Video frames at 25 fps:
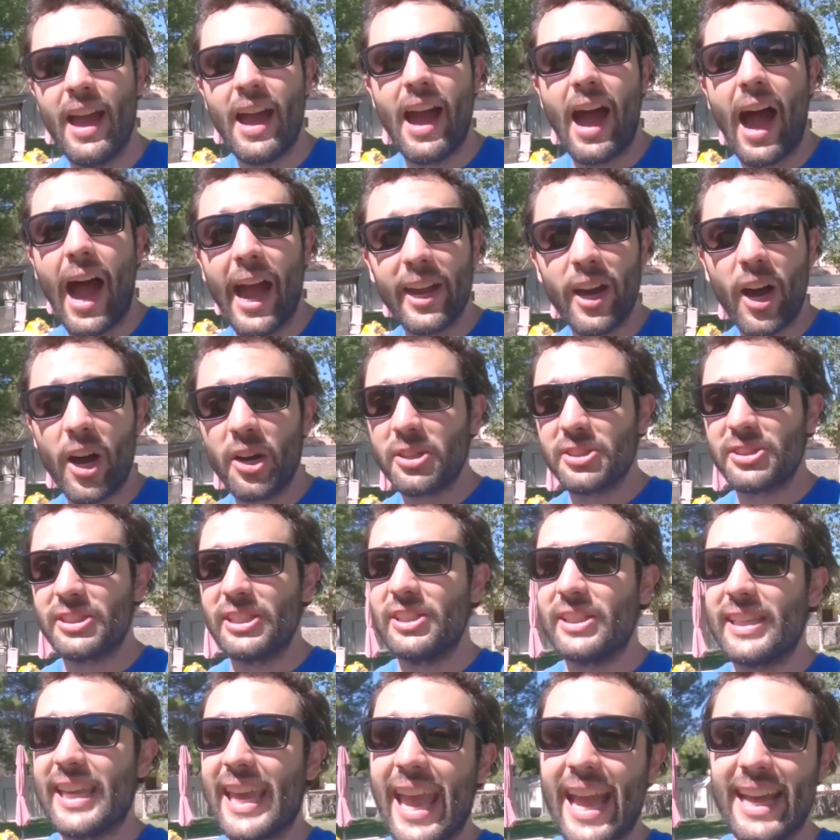I
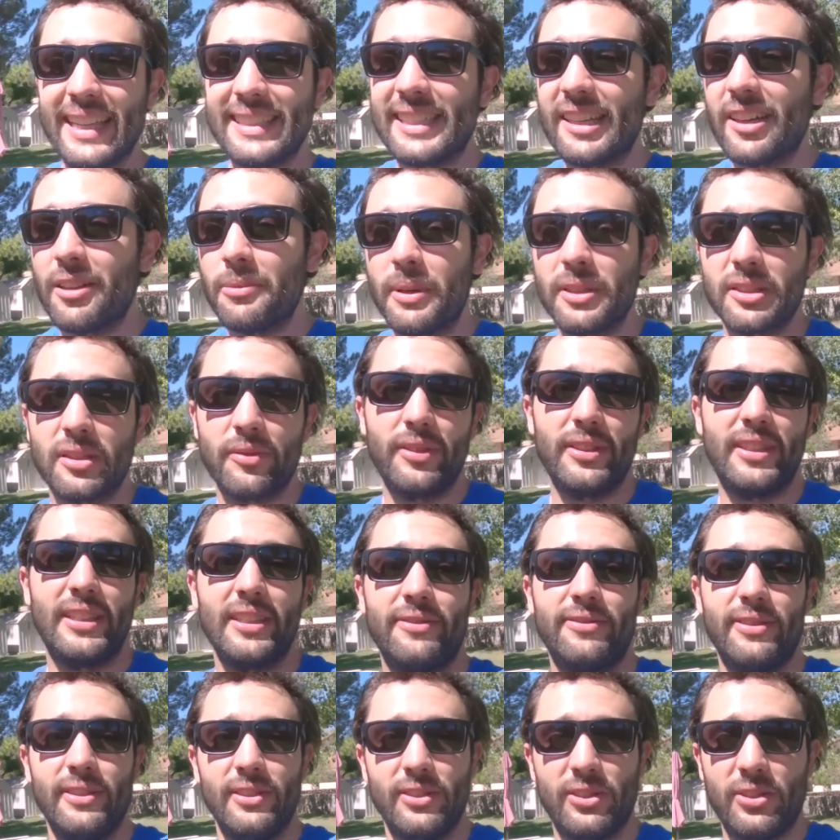honestly can't tell much of a
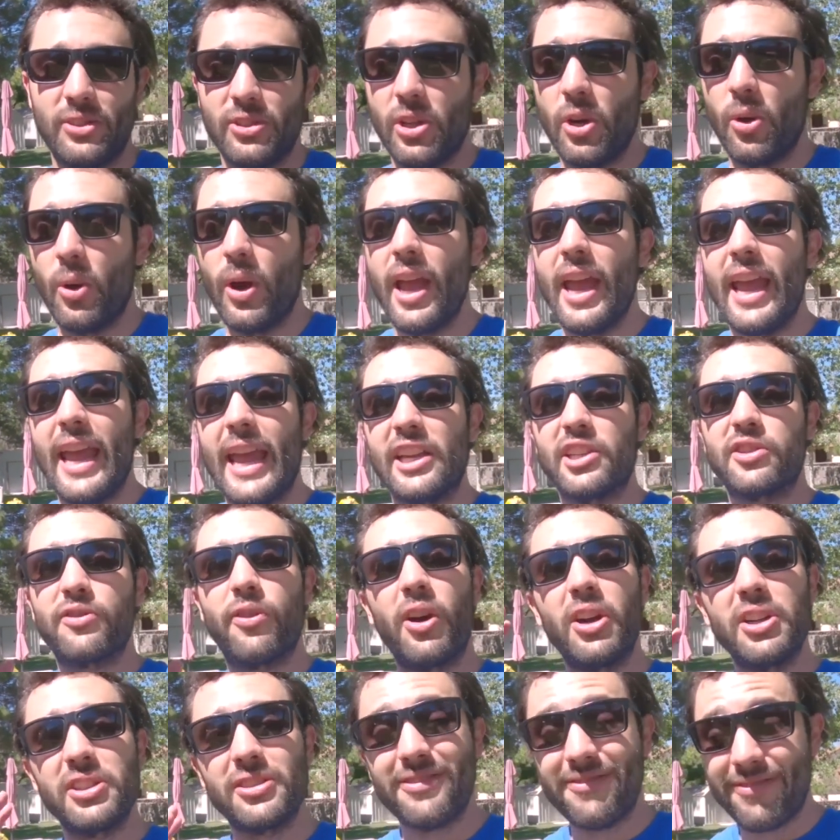difference. So as
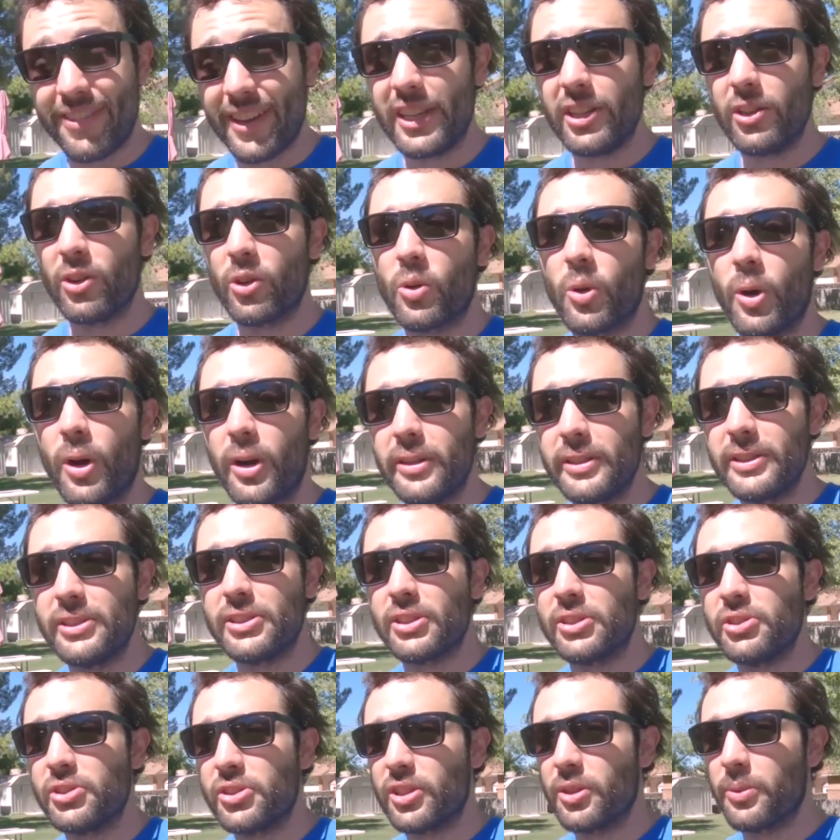far as video quality
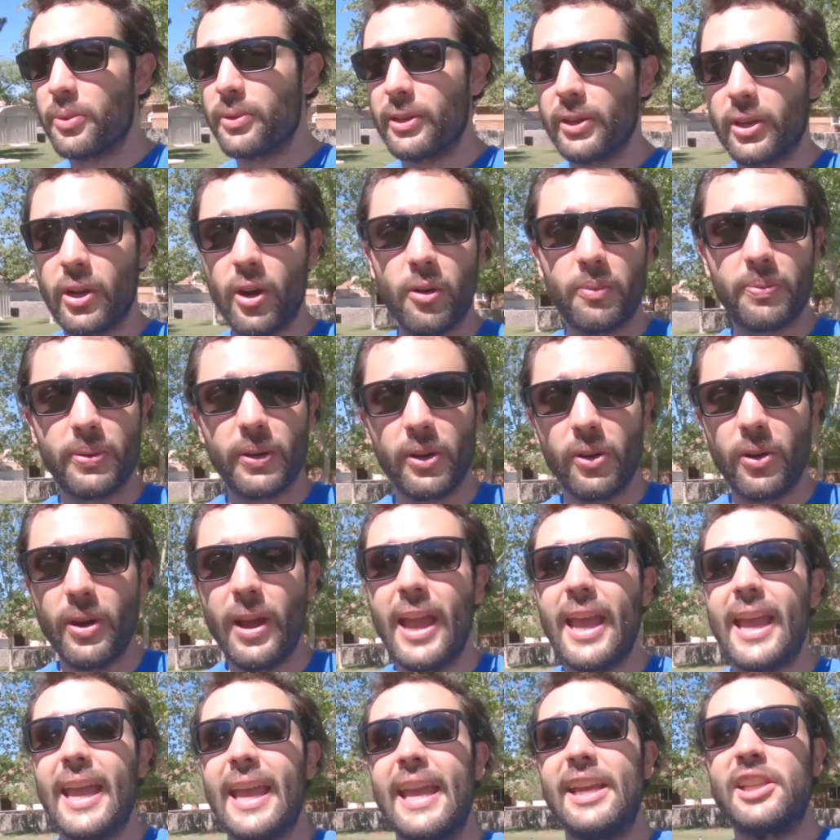is concerned with the GoPro,
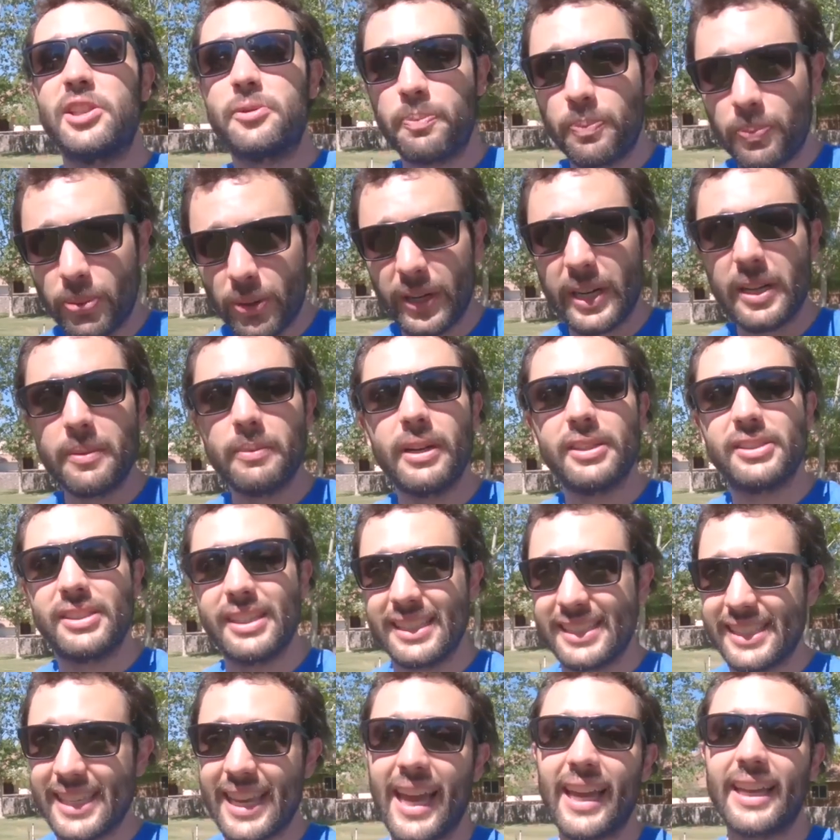it's pretty much
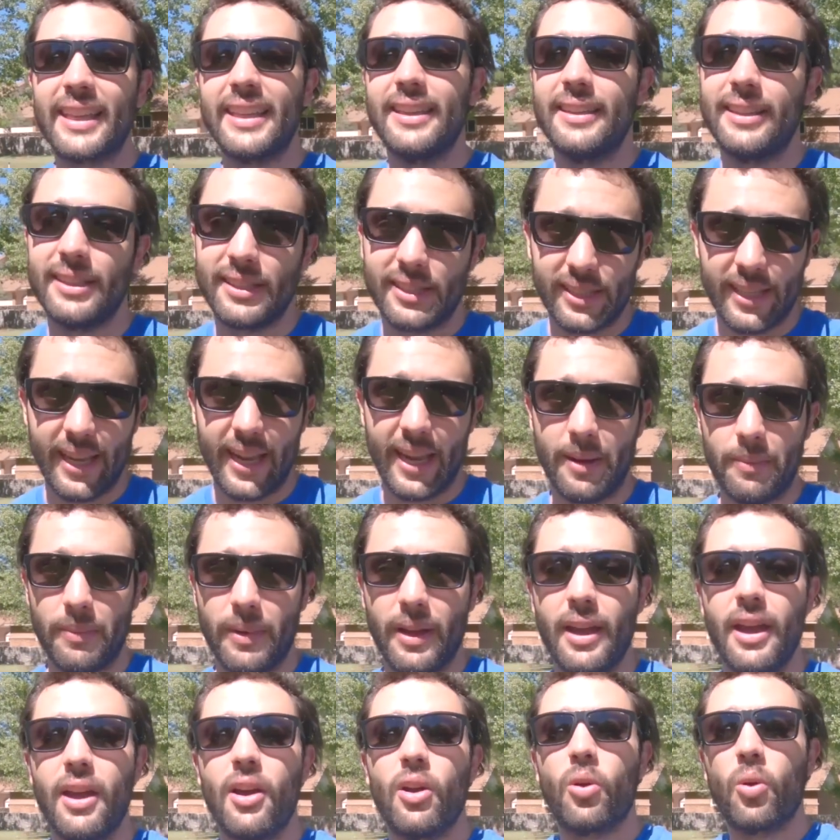exactly the same
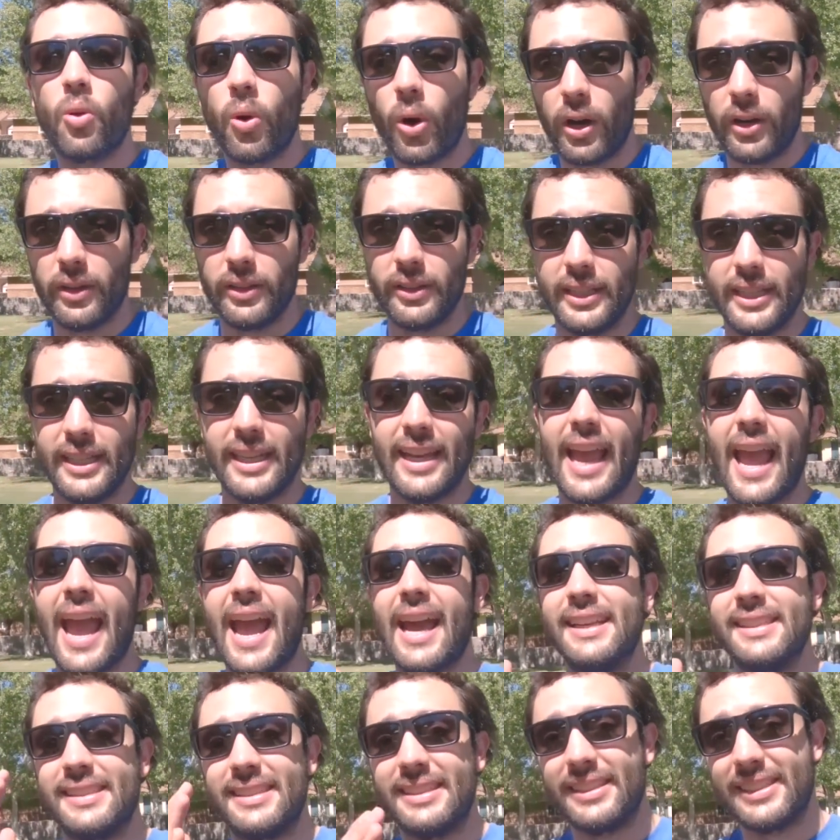quality
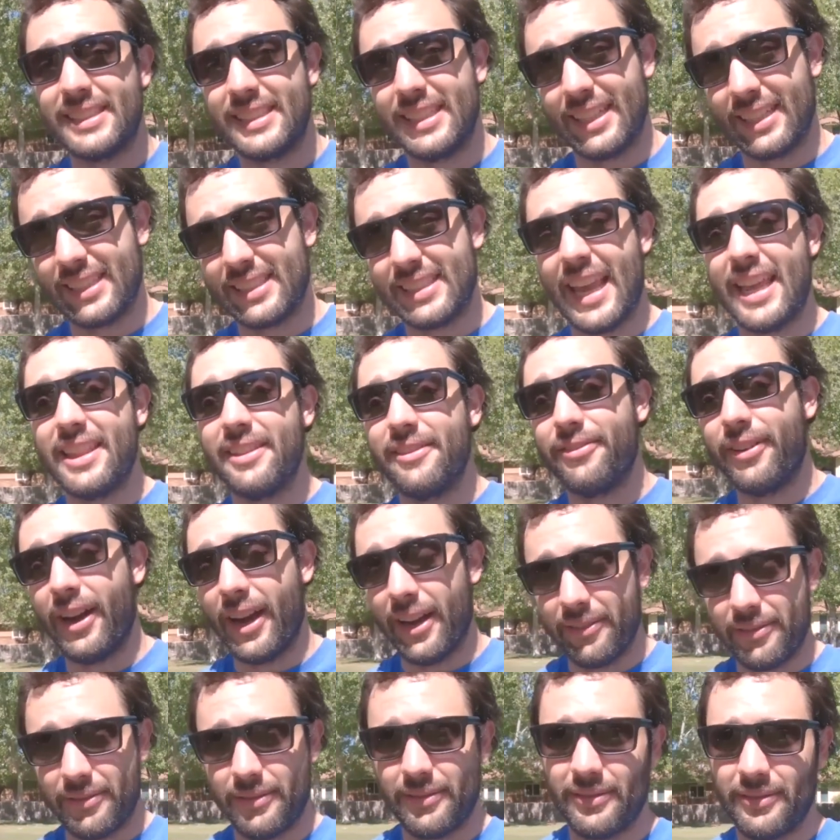as the 6 and the
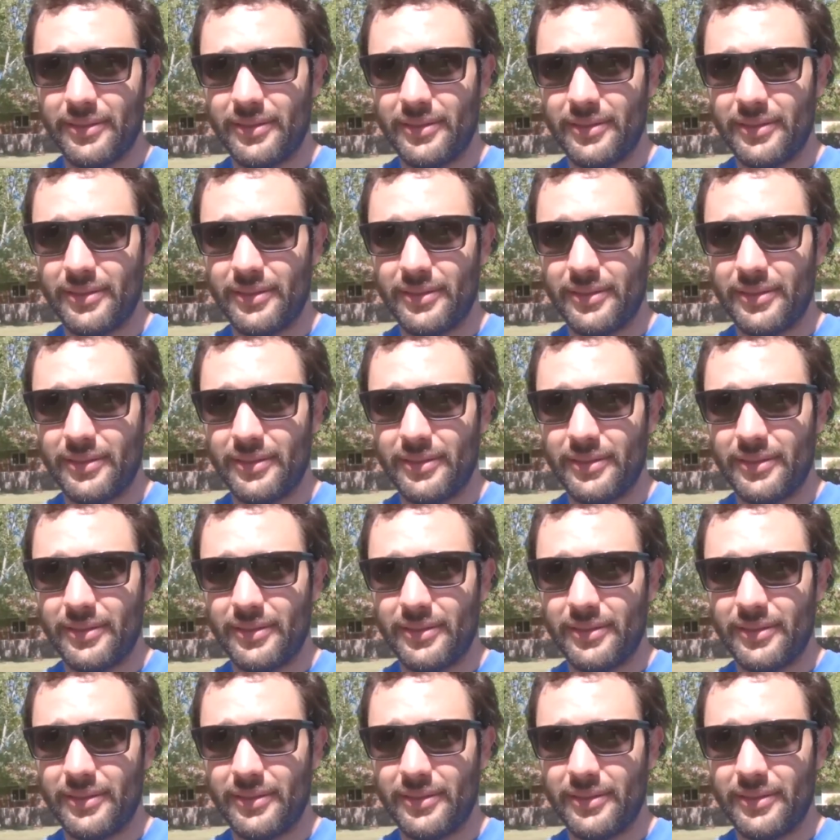5.